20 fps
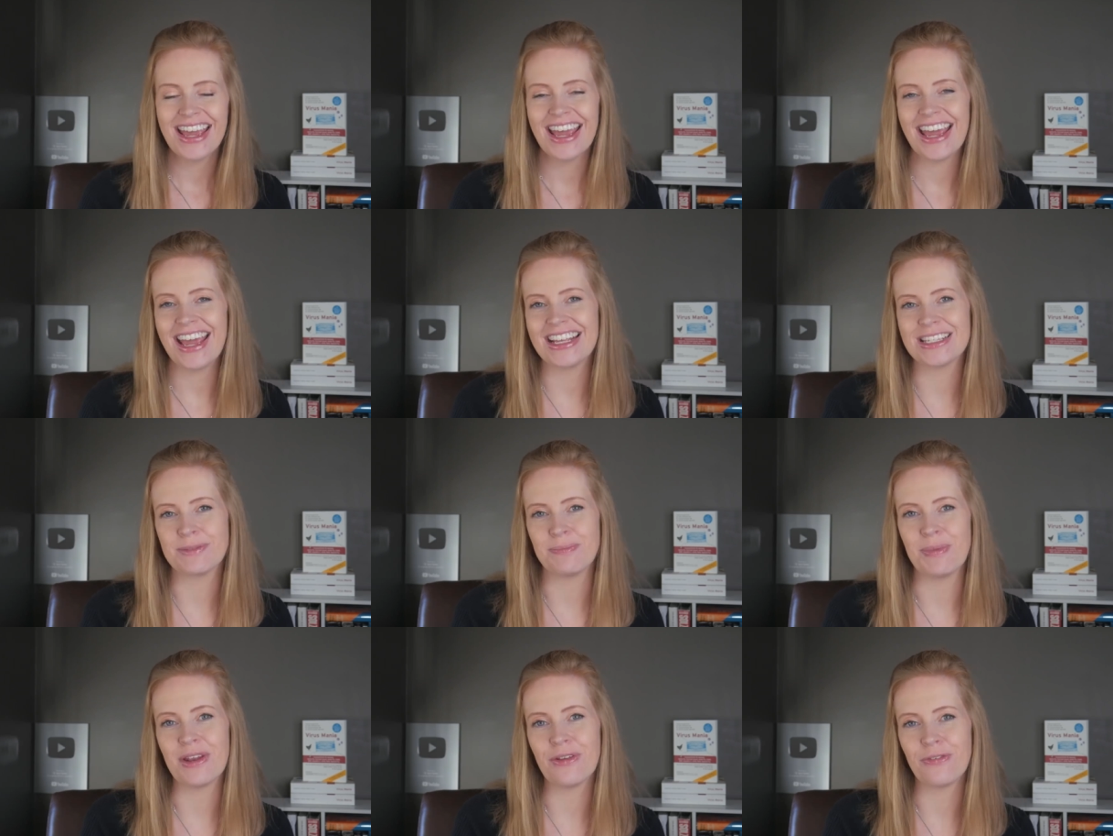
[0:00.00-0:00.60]

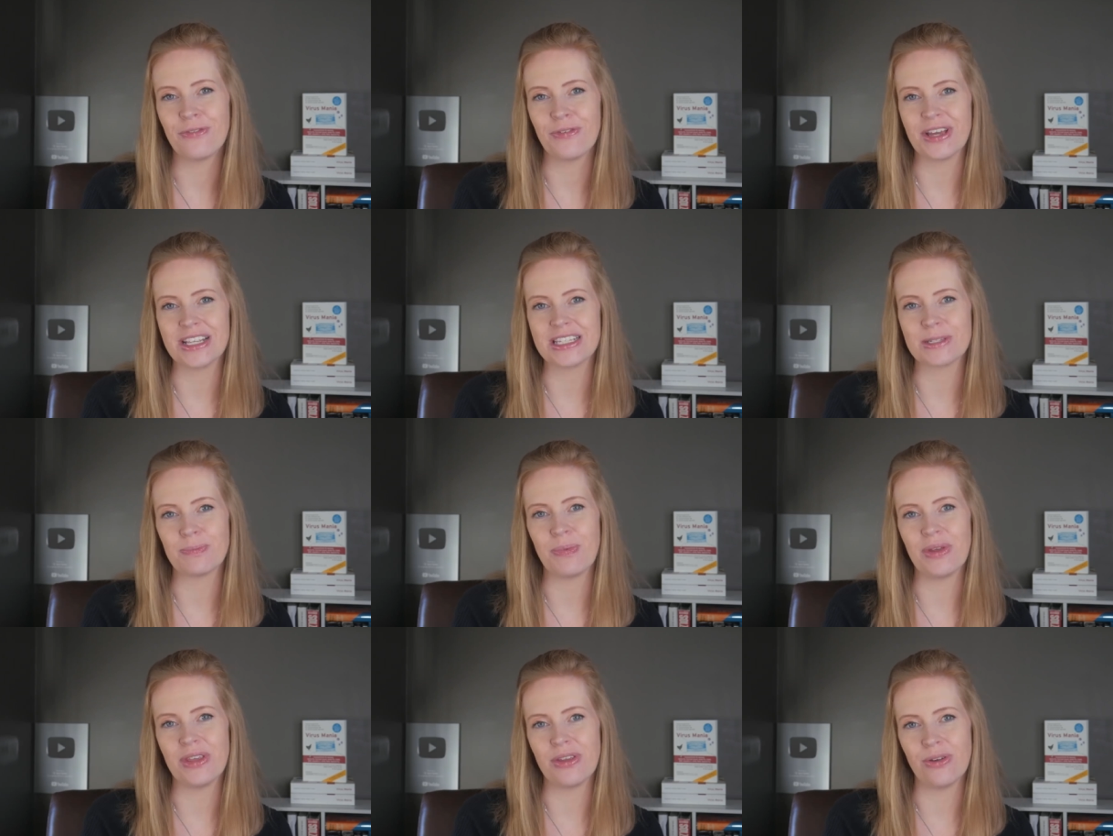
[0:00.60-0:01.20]
has
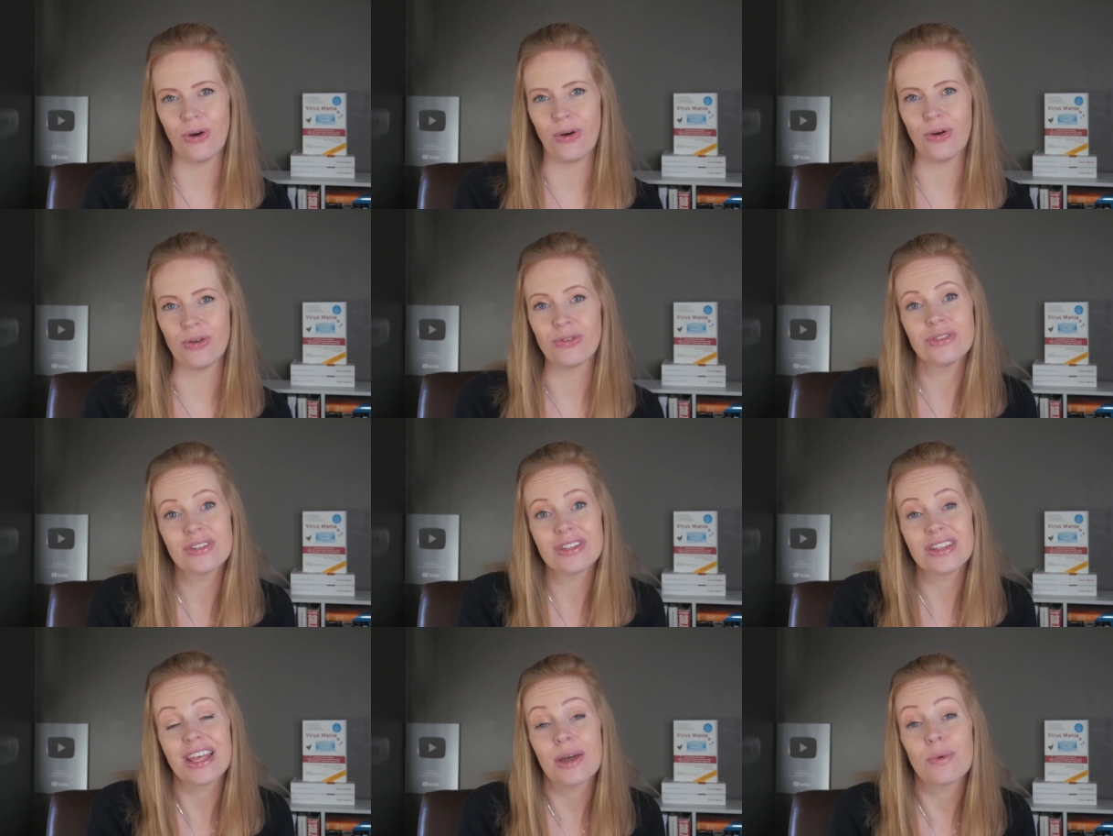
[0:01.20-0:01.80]
benefits
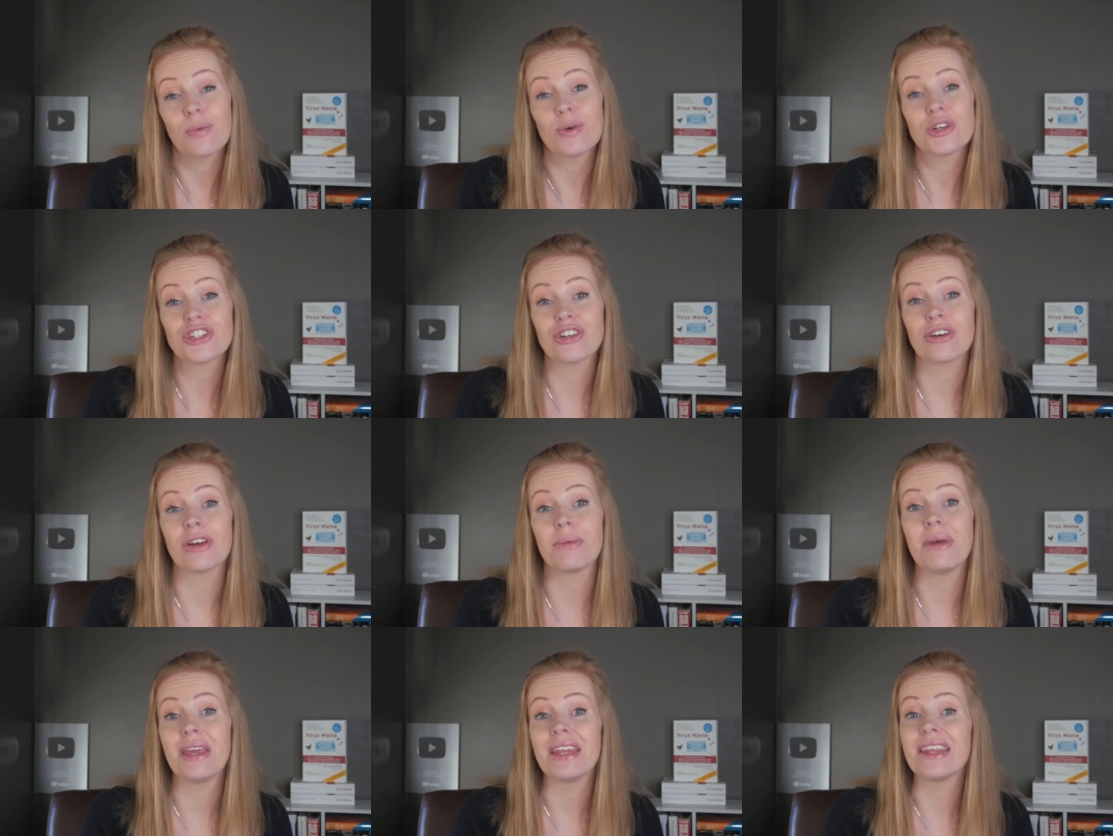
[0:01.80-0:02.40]
beyond that which
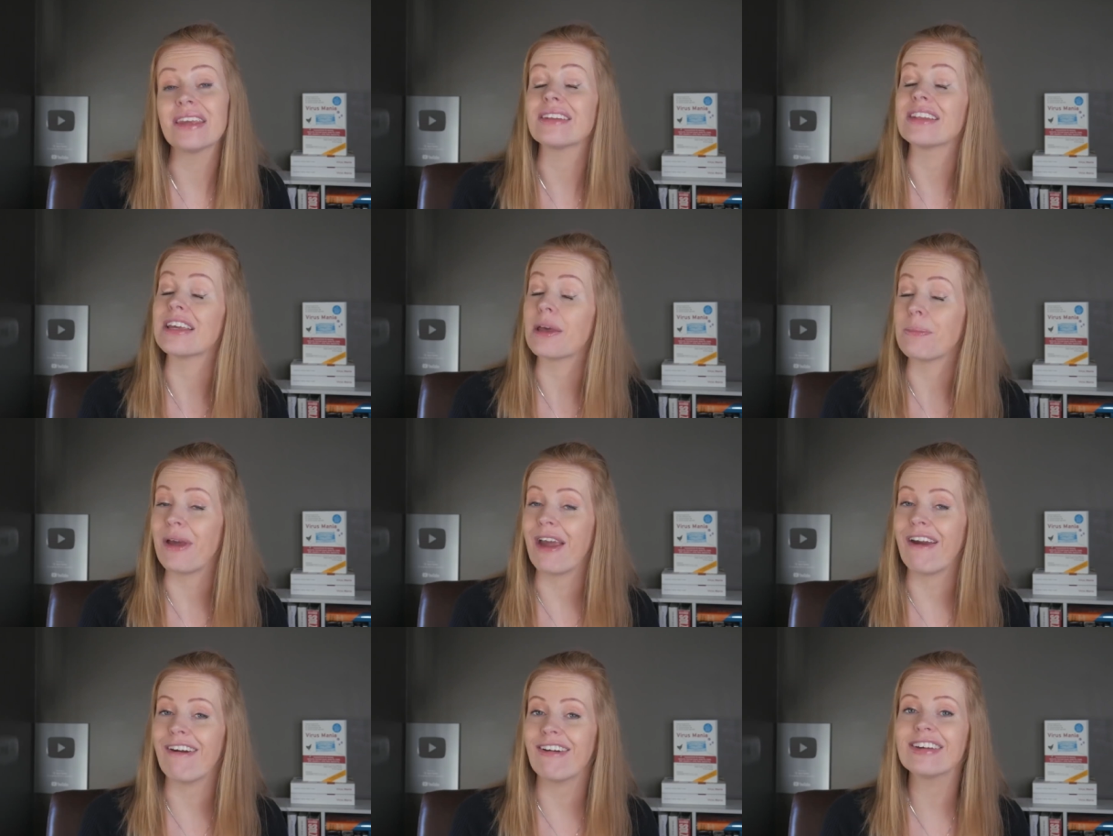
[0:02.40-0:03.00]
are immediately
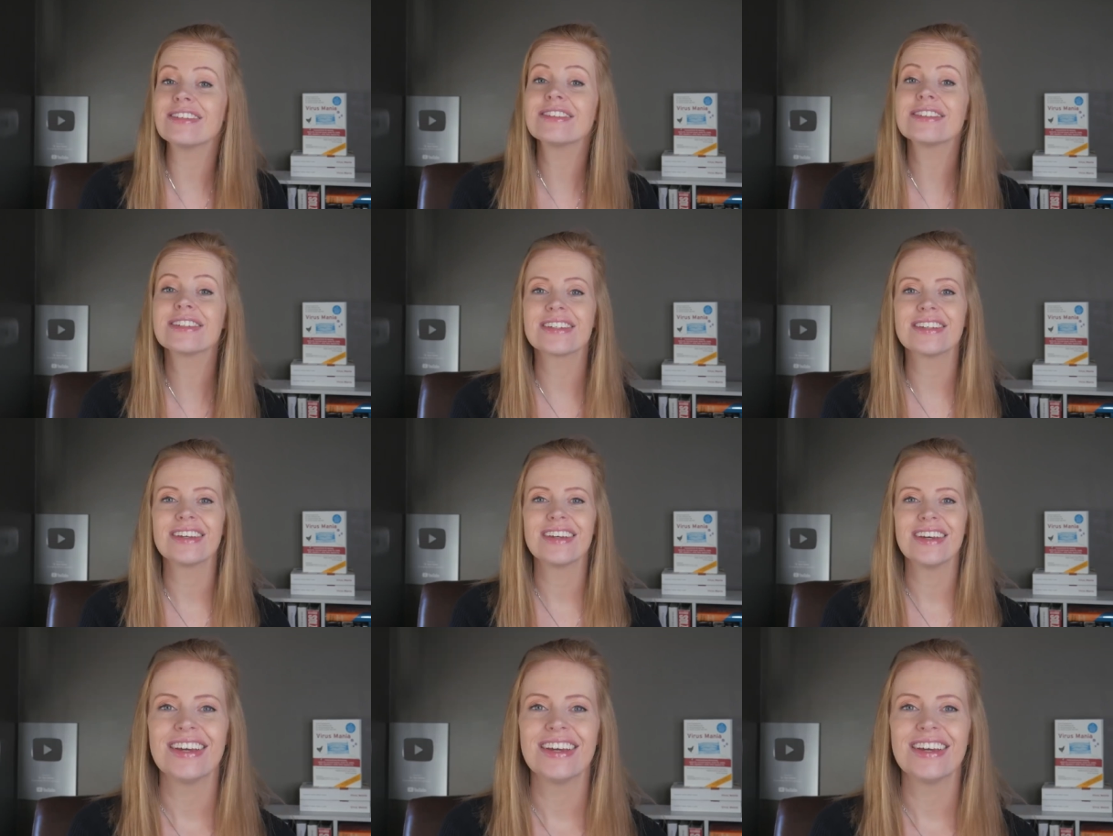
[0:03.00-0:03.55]
apparent.